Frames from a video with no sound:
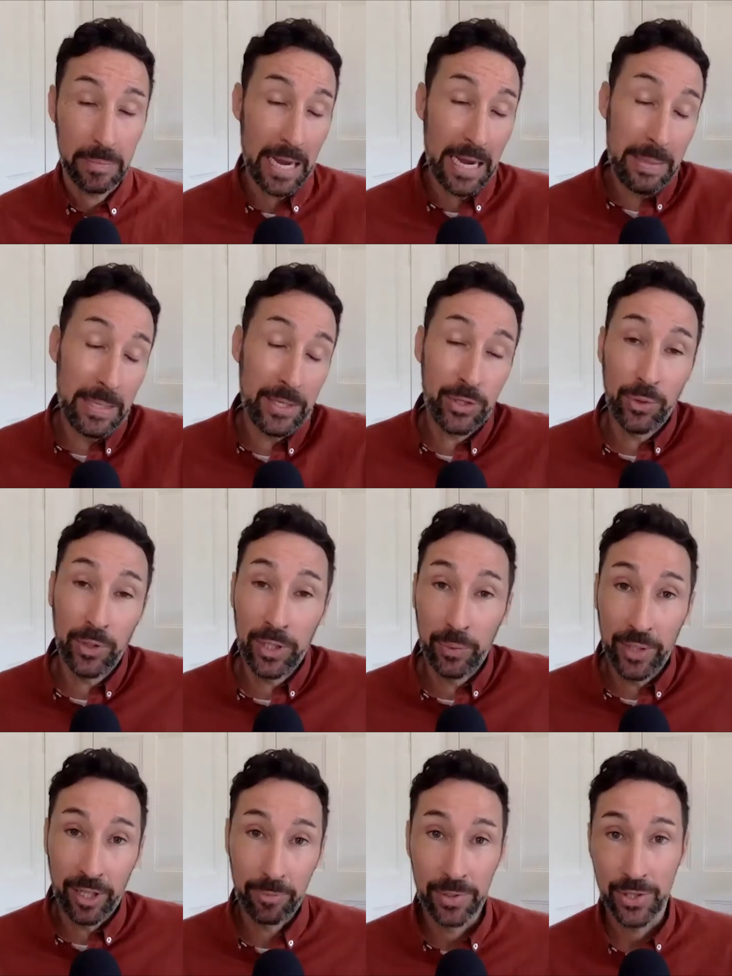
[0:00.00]
and that's really what
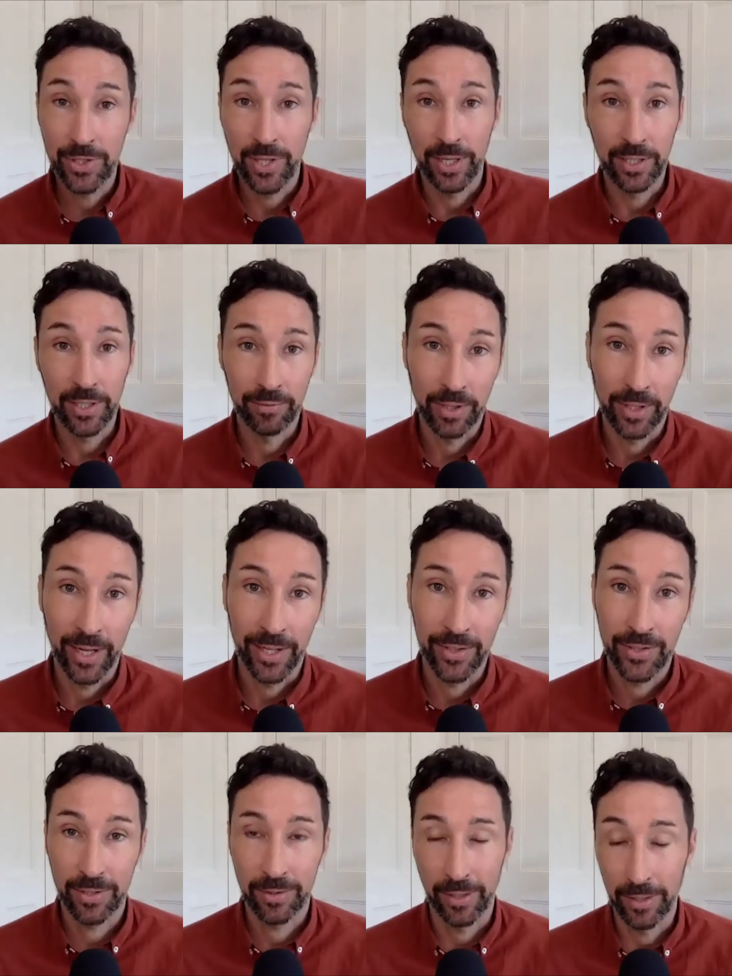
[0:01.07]
i've been studying the
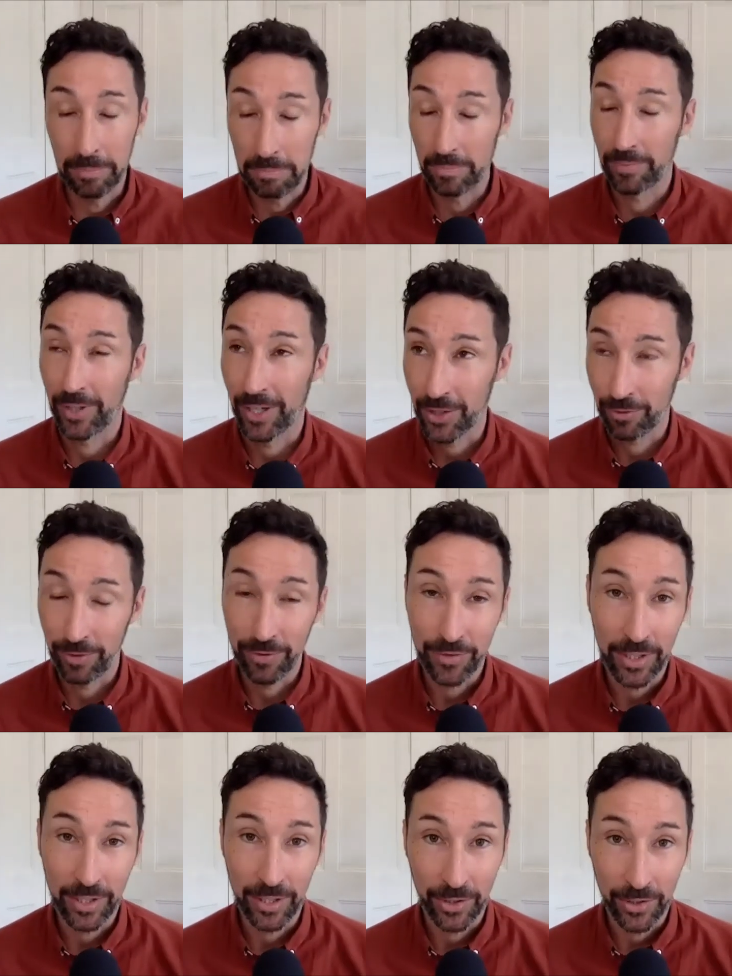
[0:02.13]
last gosh
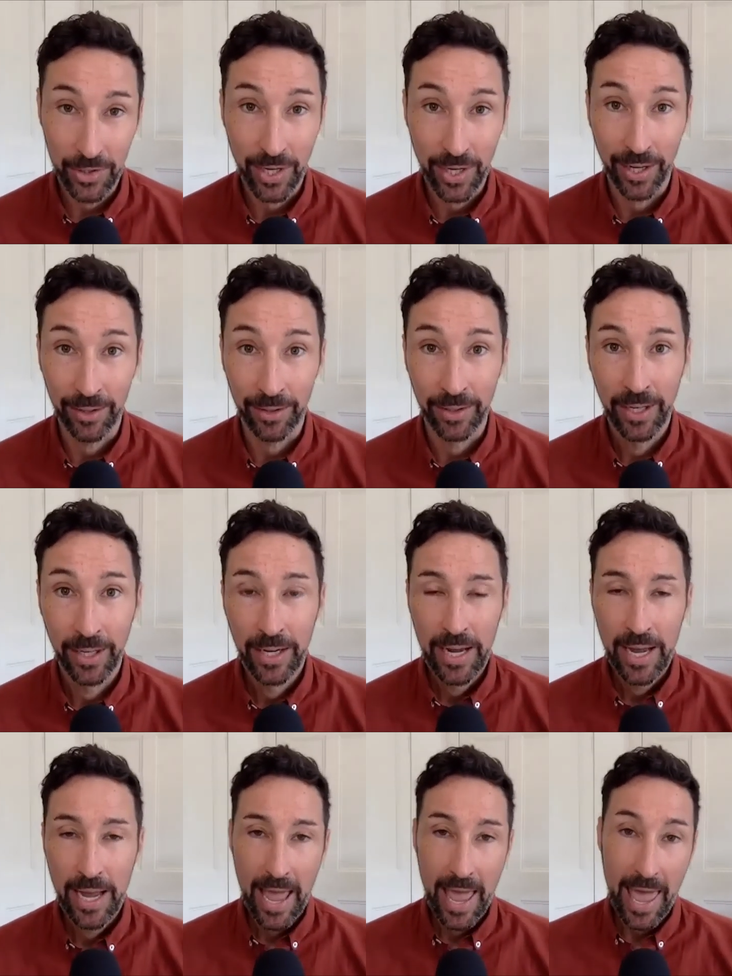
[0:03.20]
15 years now
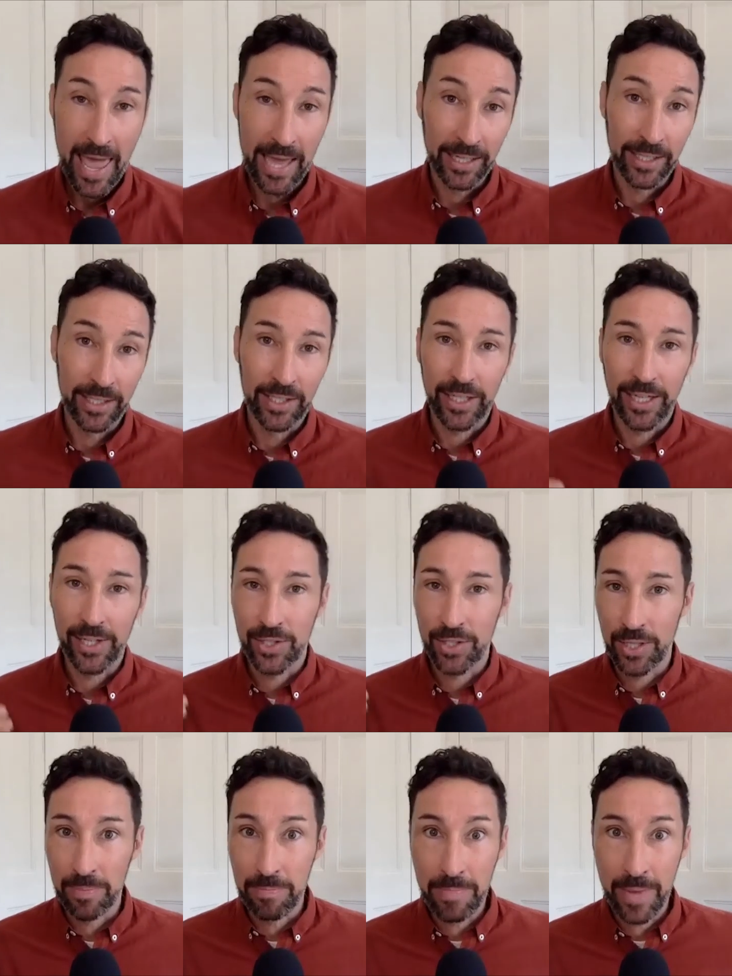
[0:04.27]
and it's
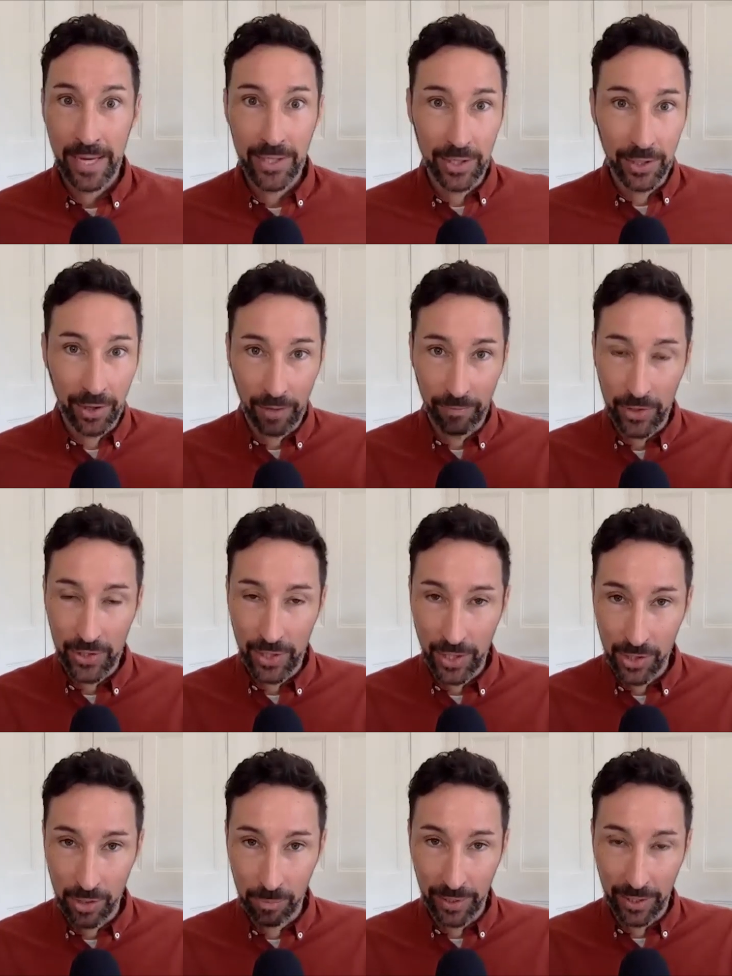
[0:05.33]
an amazing
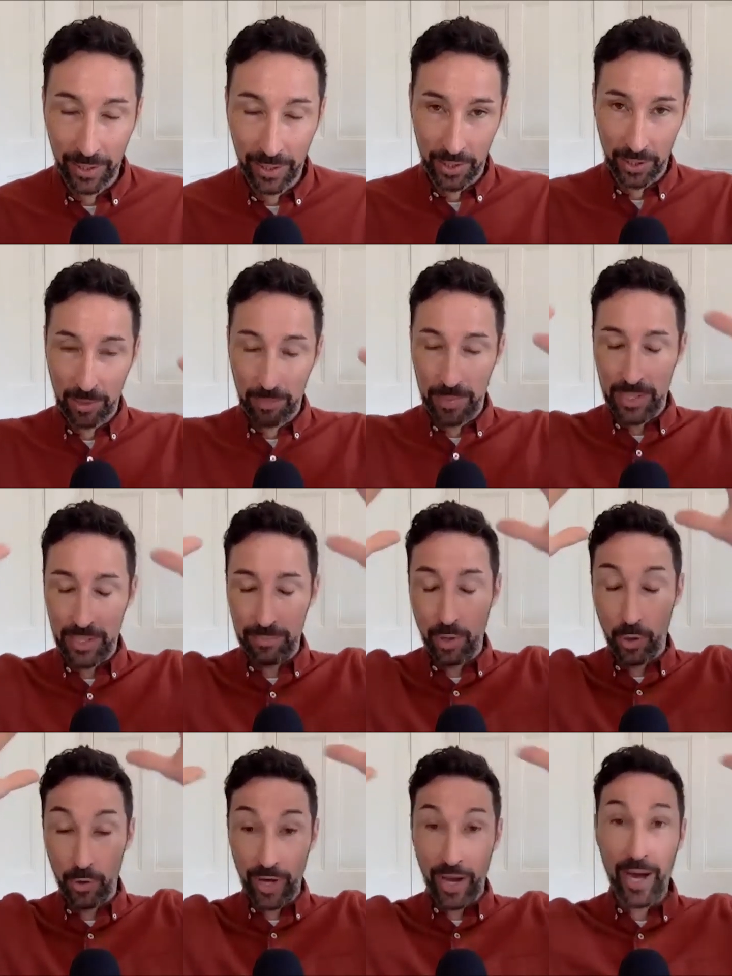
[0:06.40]
conversation because it can be
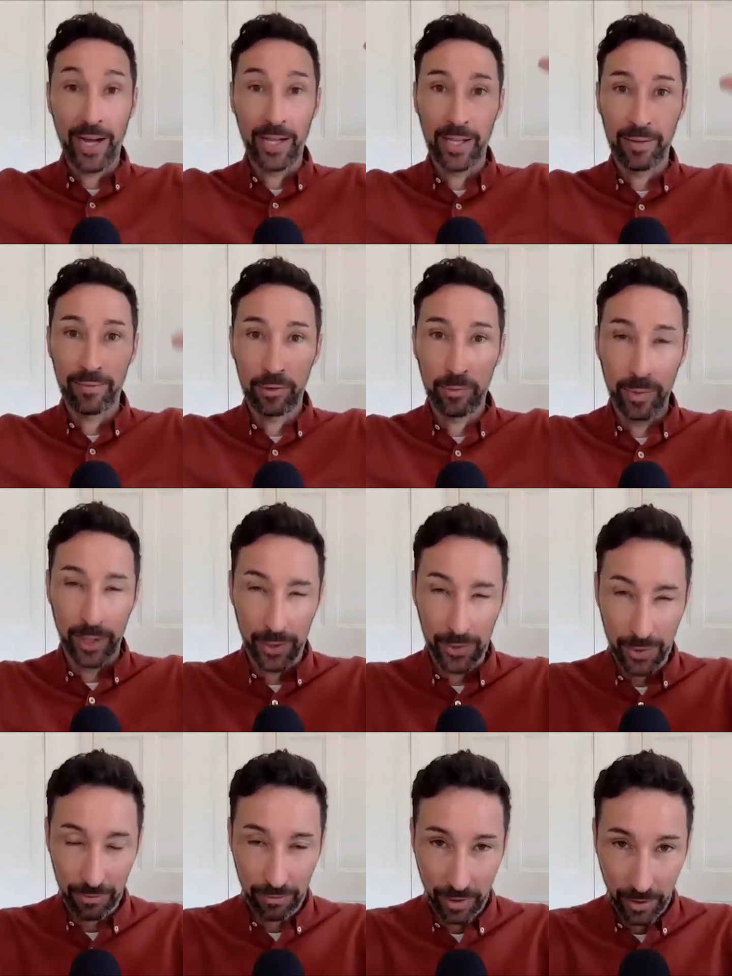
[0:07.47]
both high level but
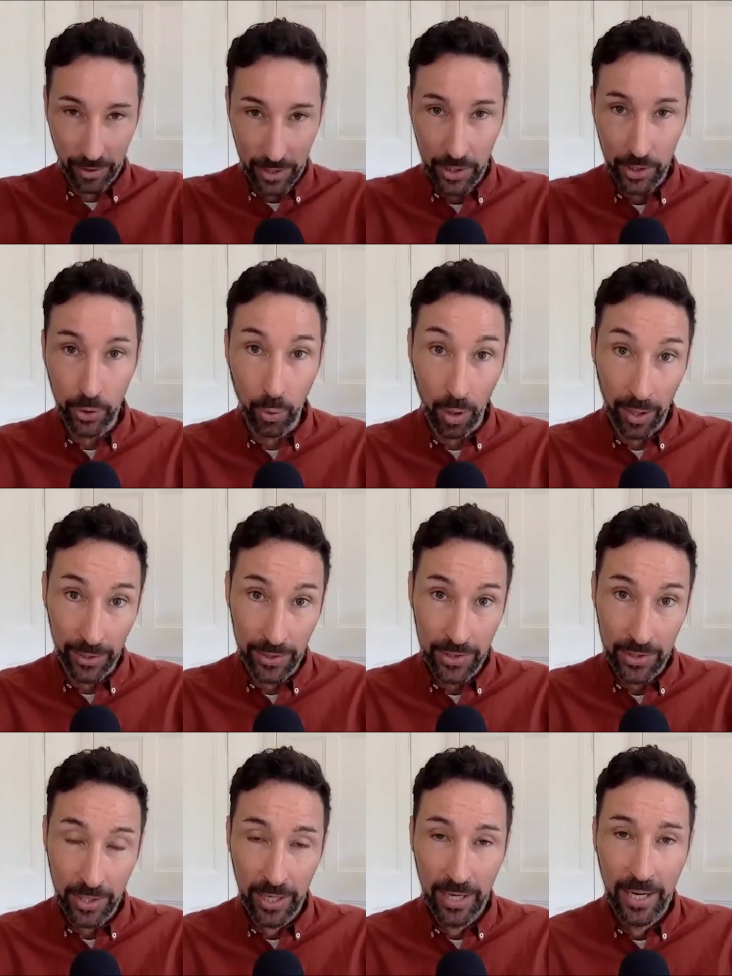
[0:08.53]
also very nuanced